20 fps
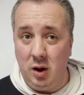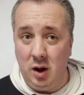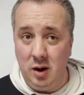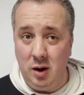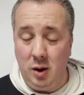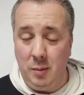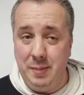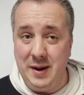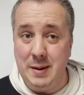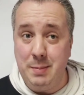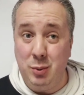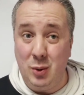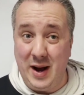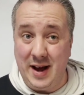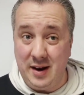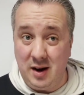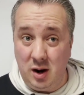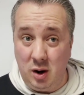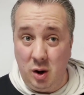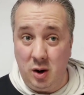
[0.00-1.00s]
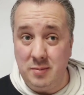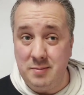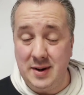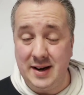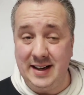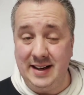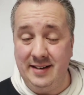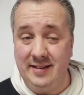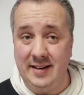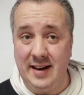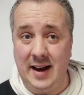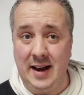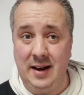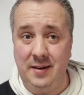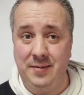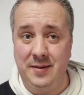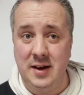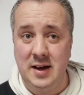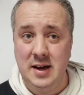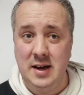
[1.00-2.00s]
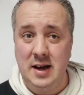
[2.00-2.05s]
A lot of people had a lot of money saved